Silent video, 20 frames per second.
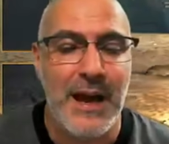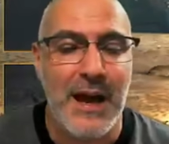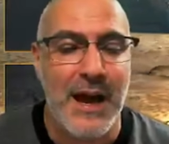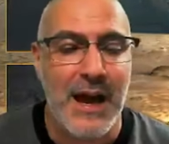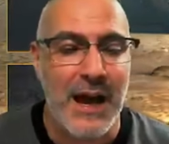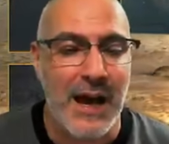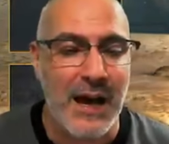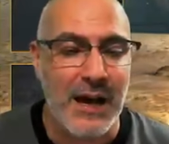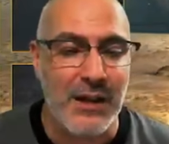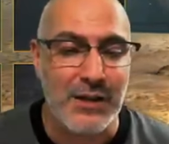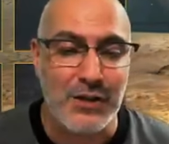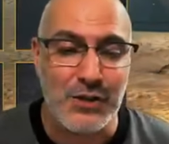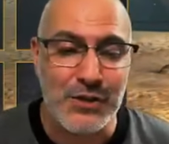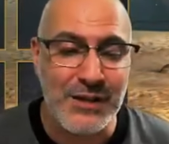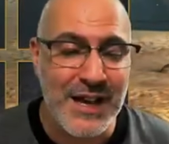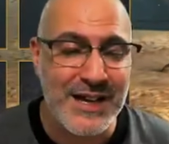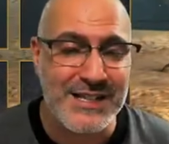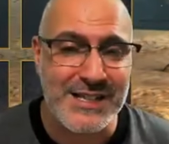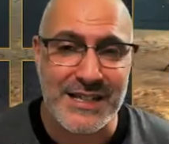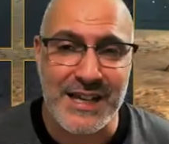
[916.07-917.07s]
Uh, you
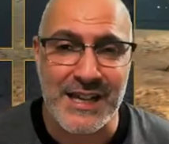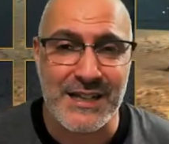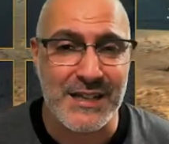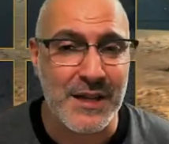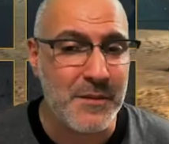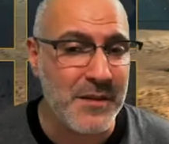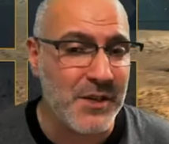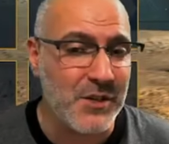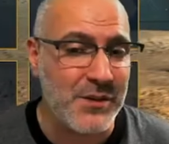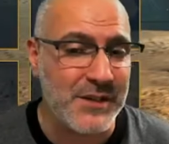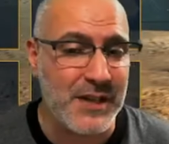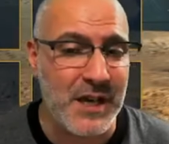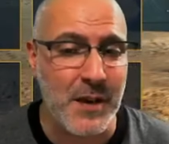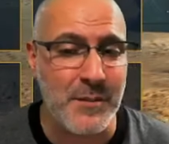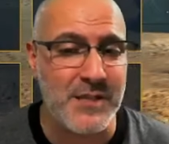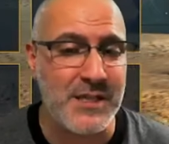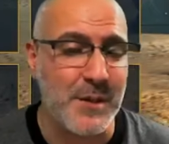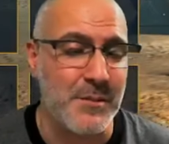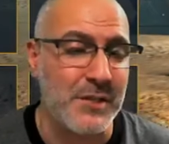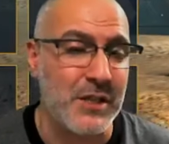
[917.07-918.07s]
guys, again, let me know in the comments
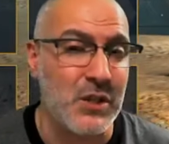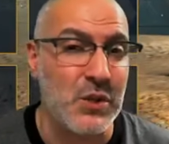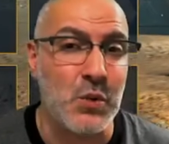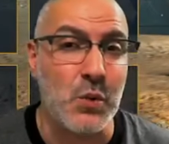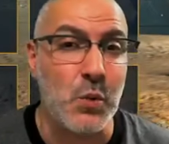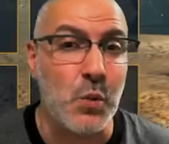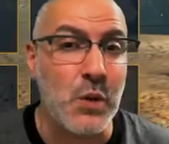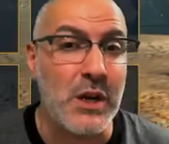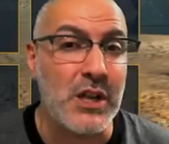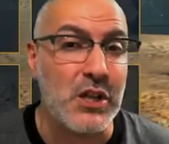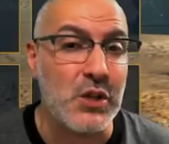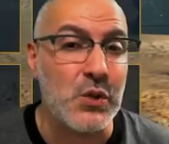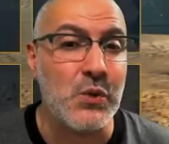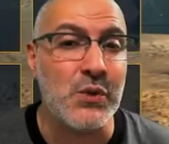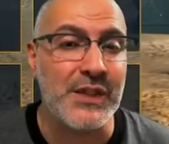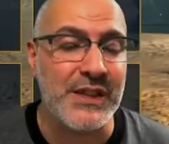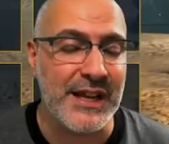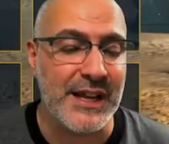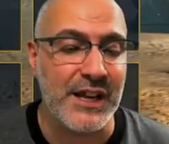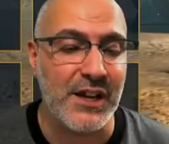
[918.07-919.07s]
down below what you
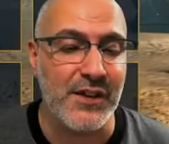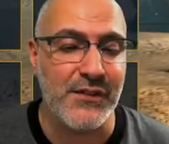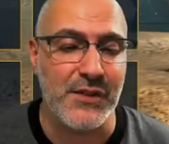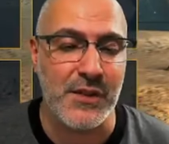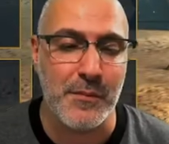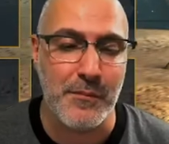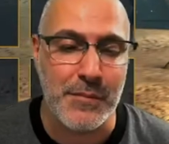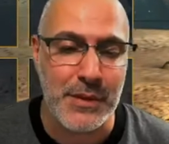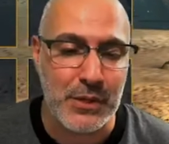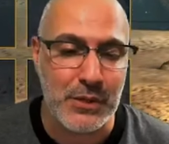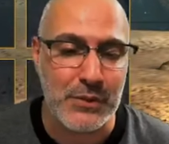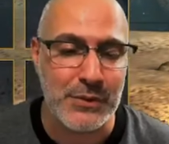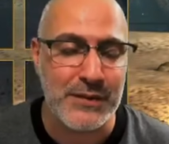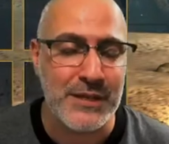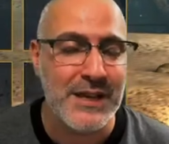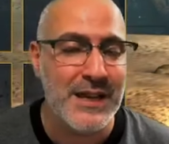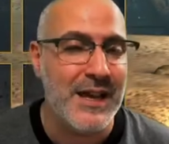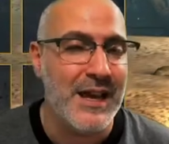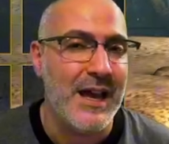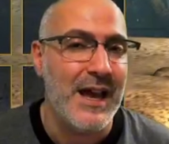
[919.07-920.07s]
think of the build.
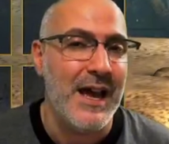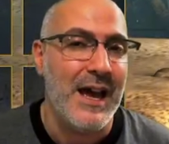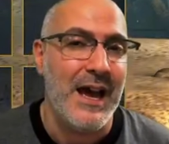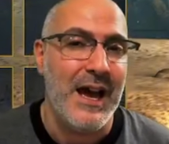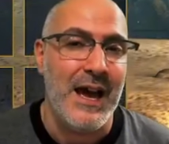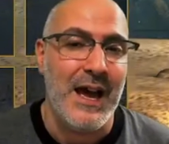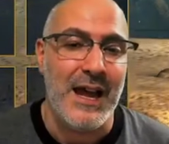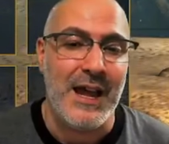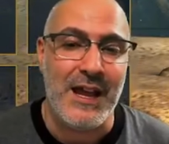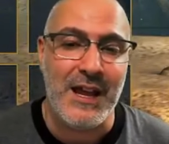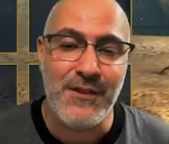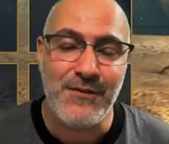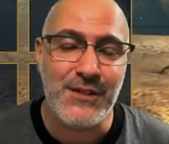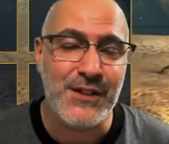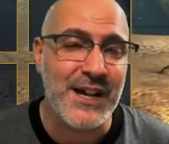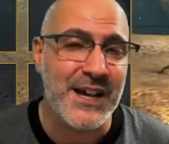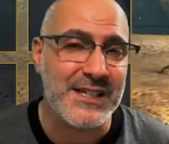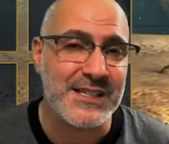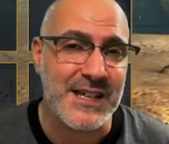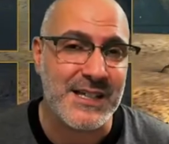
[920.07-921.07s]
If you
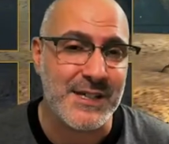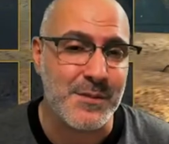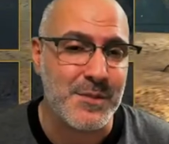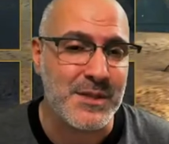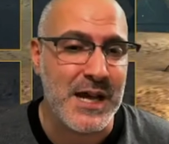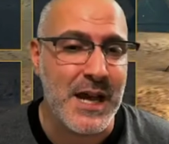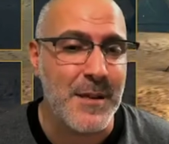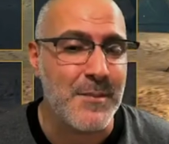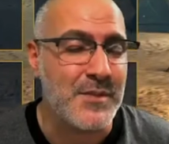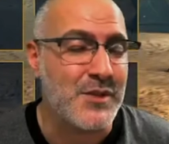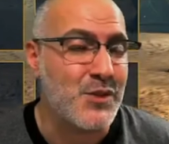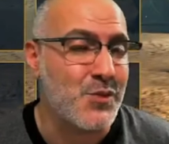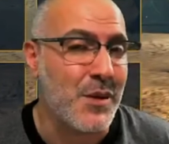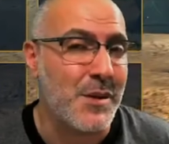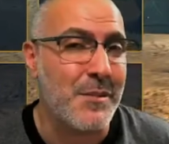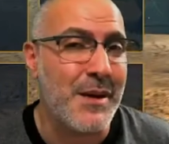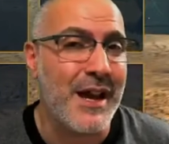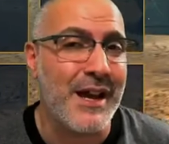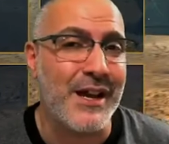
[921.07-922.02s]
guys got some time, swing by